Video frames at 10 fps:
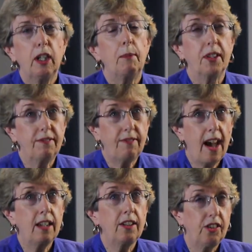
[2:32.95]
but the
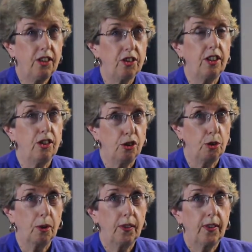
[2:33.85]
final decision is
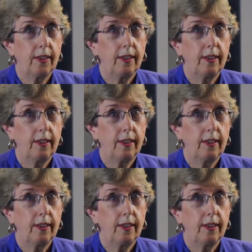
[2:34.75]
yours.